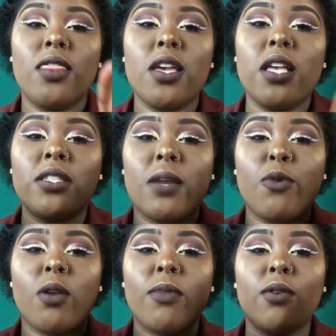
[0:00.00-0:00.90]
things that I'm
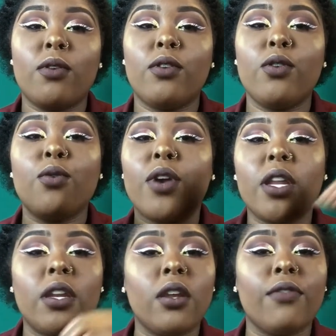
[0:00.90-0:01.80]
going to be
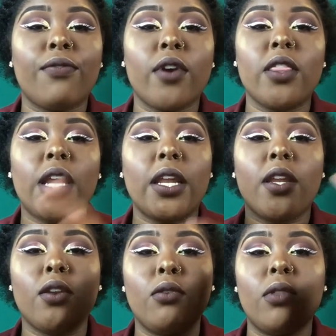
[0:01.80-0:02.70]
doing different that I
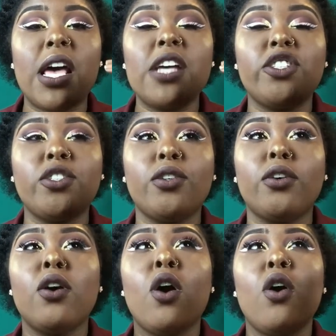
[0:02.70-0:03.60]
didn't do last year,